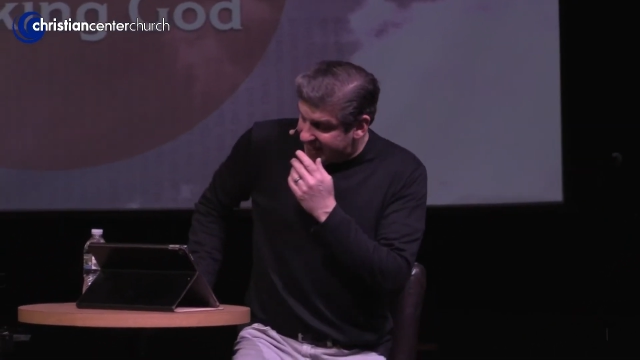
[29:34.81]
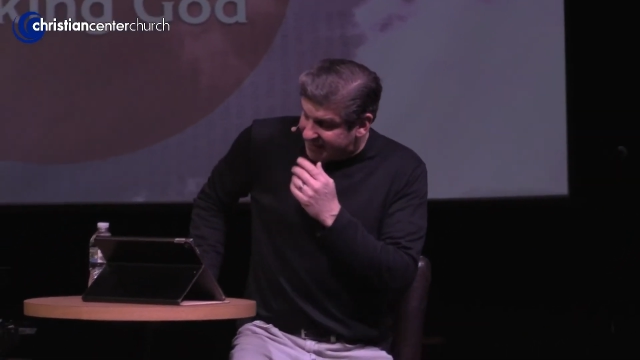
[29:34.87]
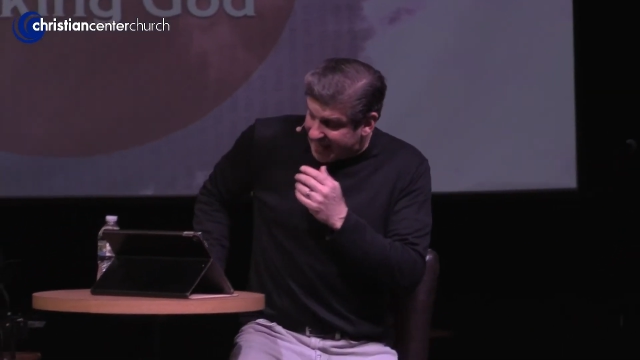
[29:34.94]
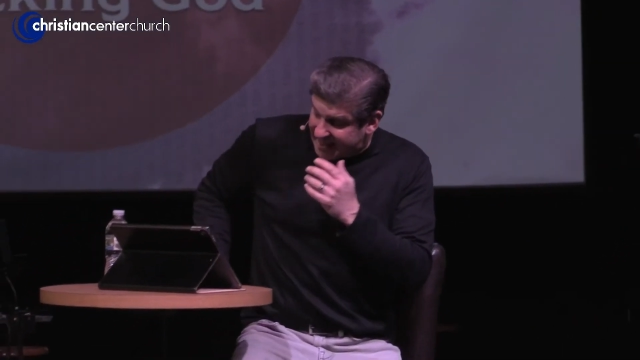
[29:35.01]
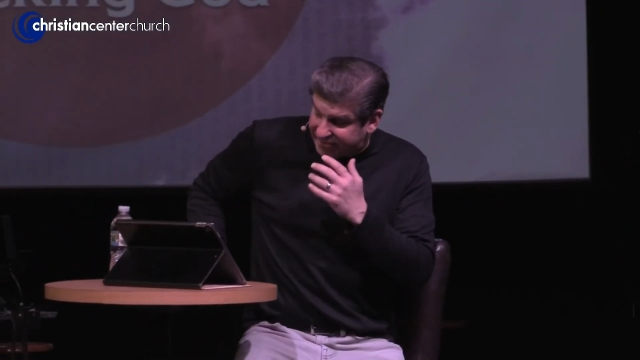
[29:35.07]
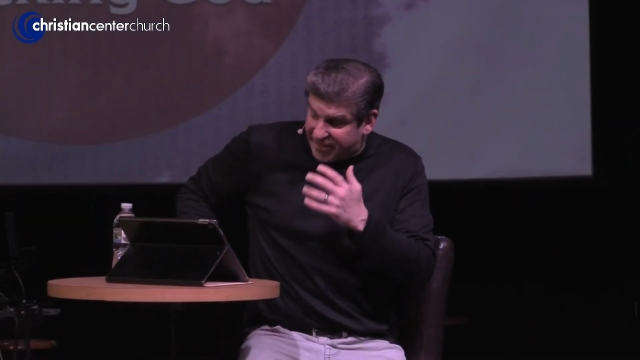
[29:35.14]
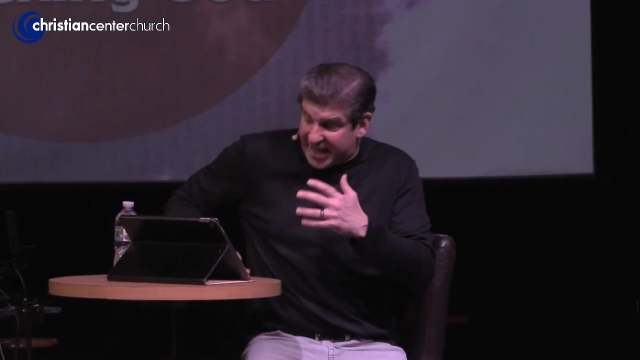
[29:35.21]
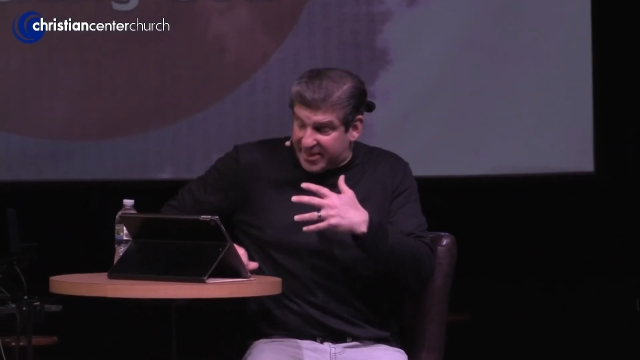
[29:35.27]

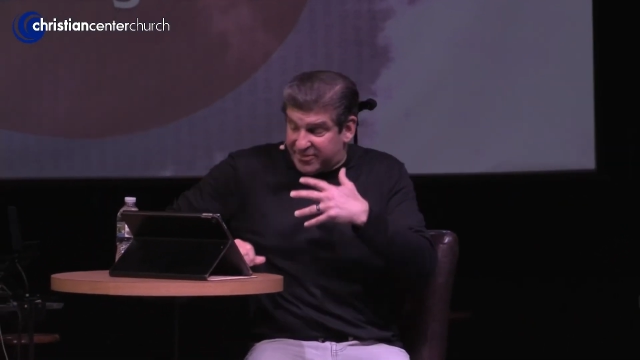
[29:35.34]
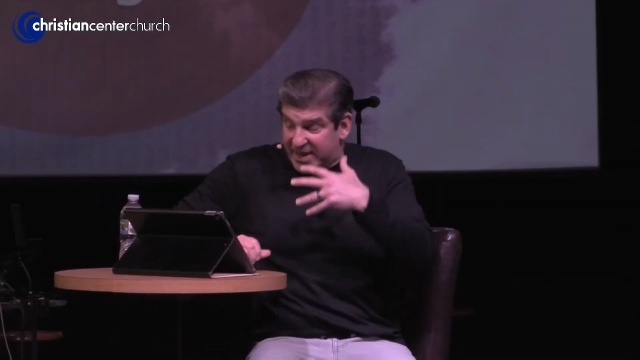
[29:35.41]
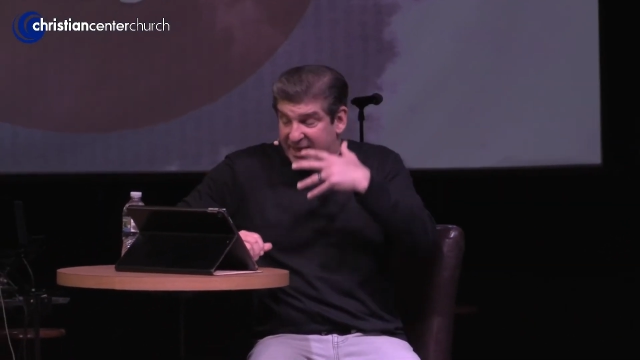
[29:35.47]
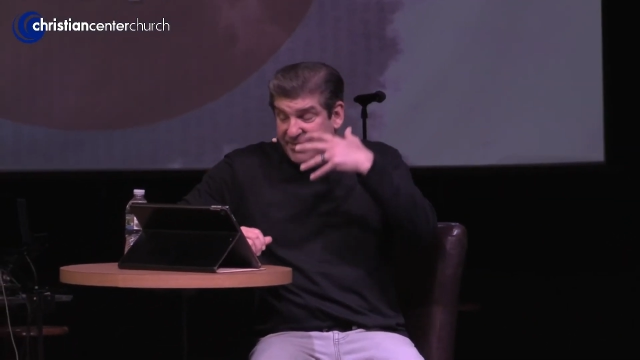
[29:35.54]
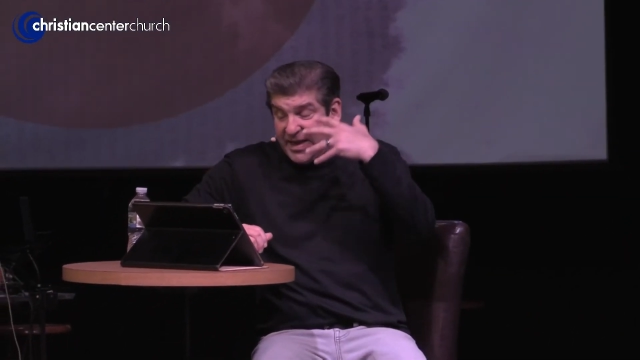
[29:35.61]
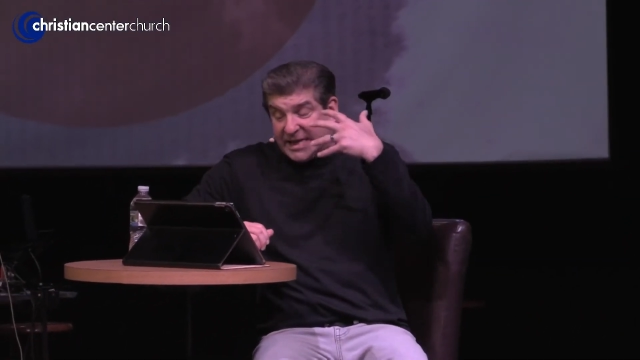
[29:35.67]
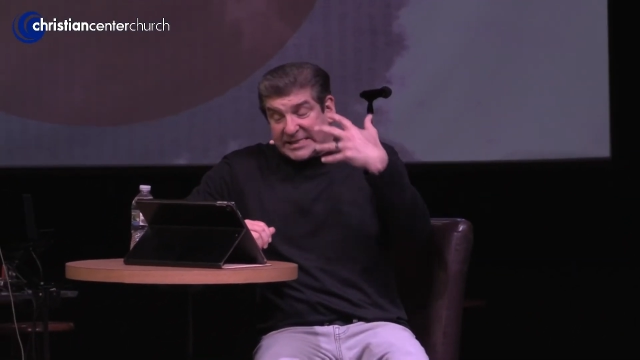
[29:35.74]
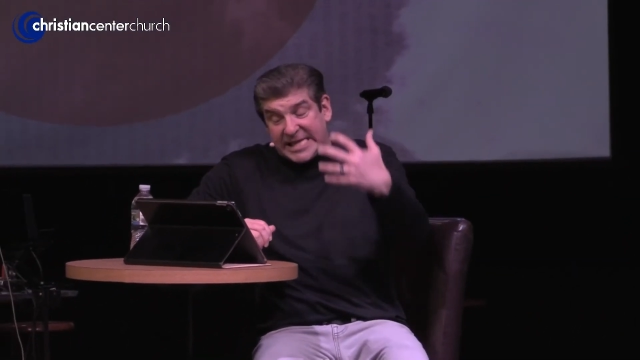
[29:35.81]
the, the, the,
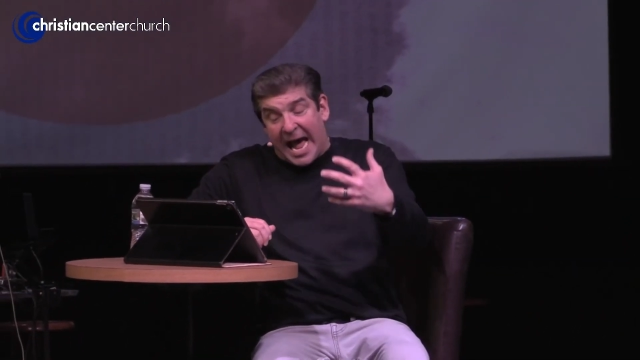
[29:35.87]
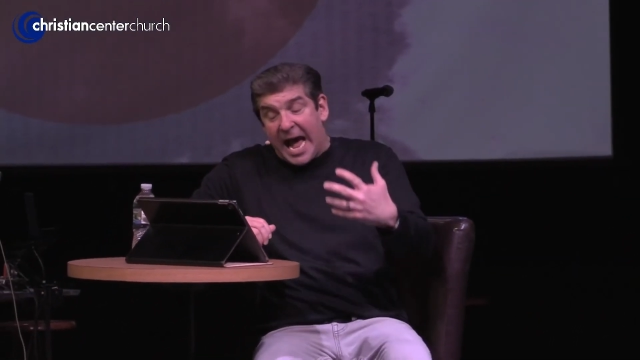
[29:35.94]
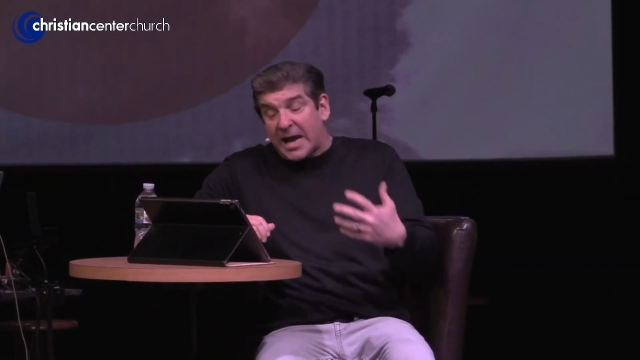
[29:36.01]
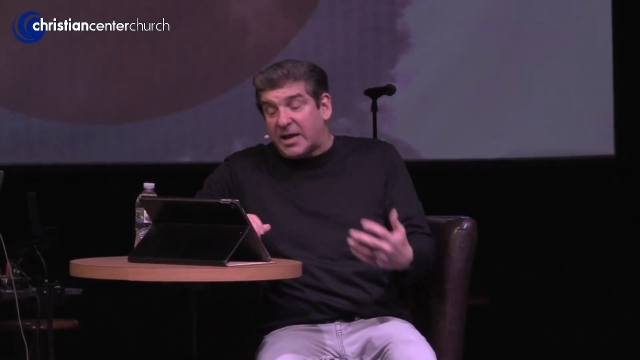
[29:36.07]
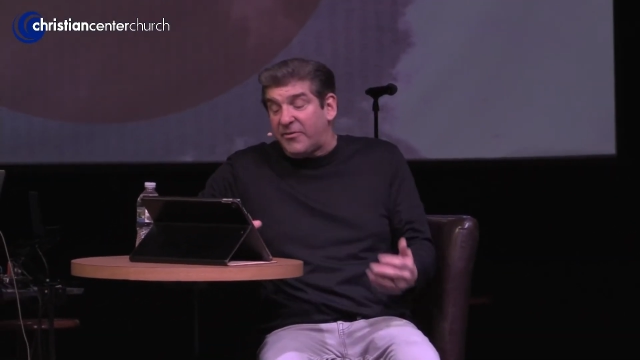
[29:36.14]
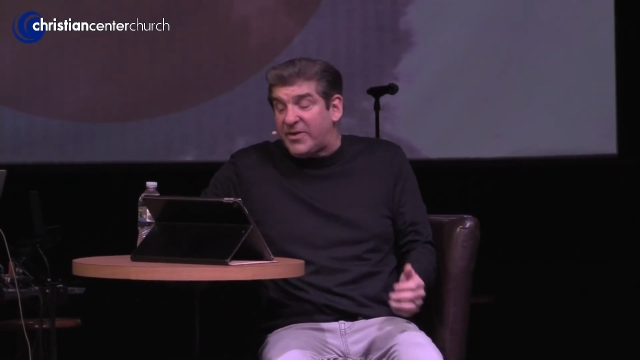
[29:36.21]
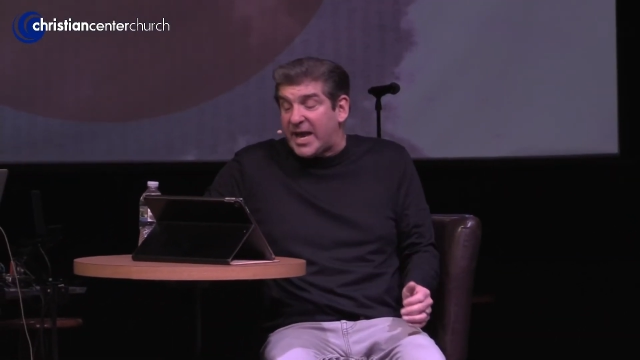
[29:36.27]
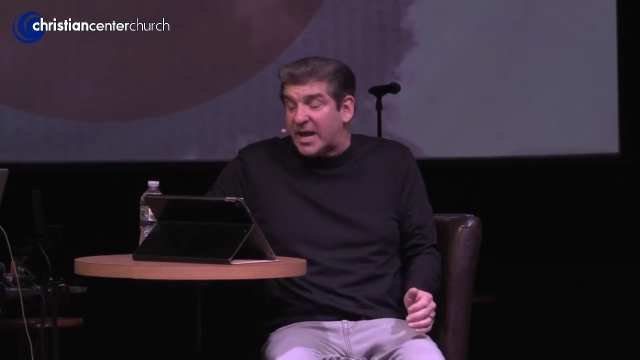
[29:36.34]
the attack
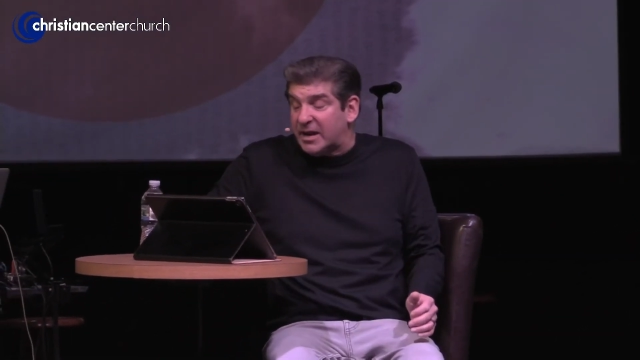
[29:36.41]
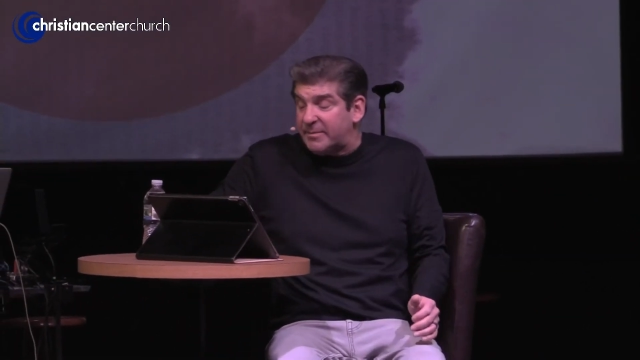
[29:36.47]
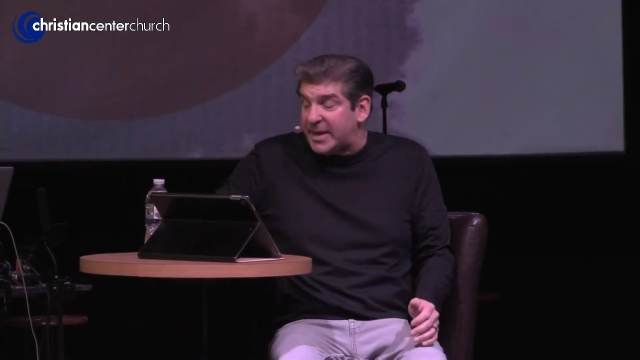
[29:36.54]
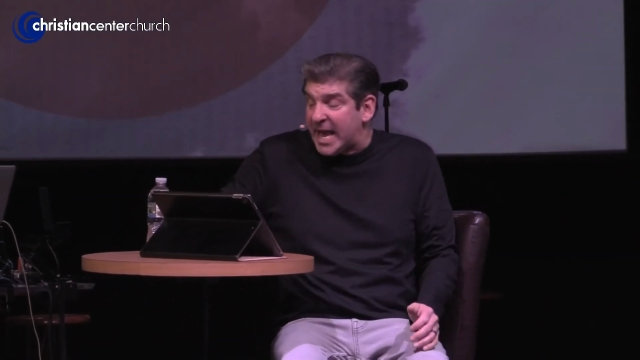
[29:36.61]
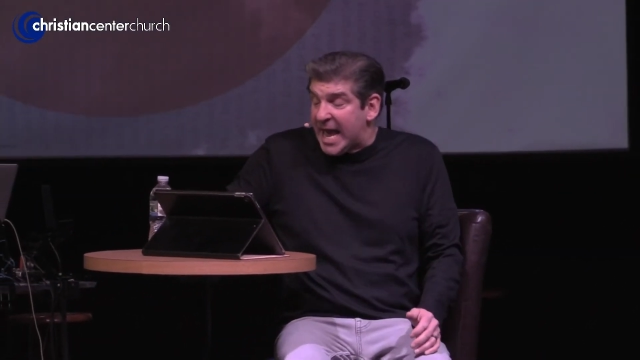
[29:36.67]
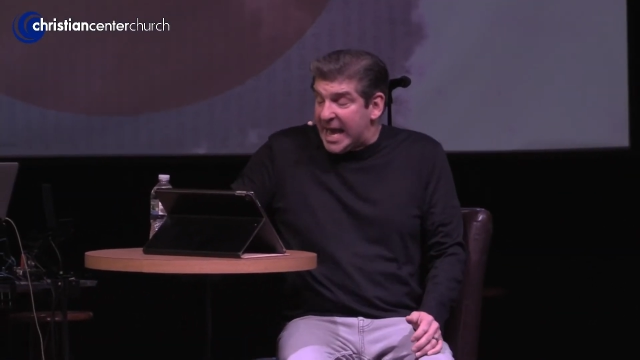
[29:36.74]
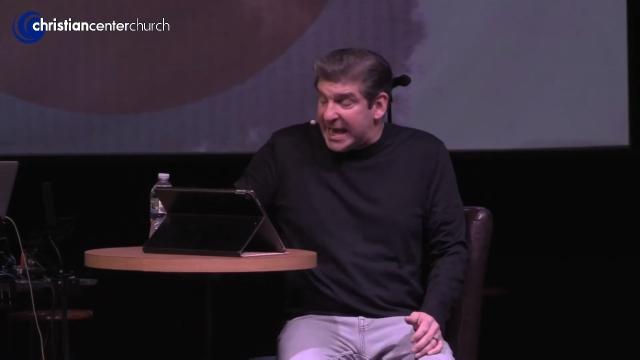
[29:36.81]
of the enemy,